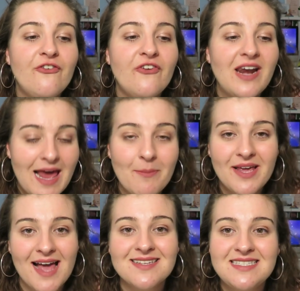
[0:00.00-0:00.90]

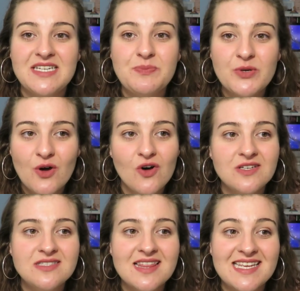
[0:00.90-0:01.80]
flabbergasted
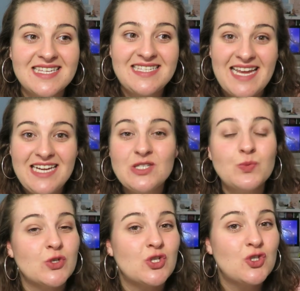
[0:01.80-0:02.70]
because the
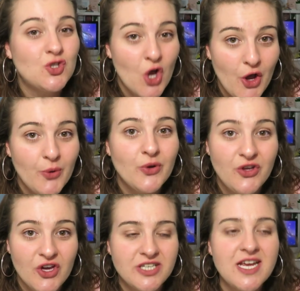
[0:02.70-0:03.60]
seats were so
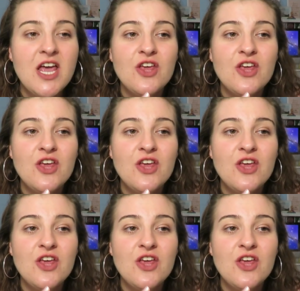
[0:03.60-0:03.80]
good.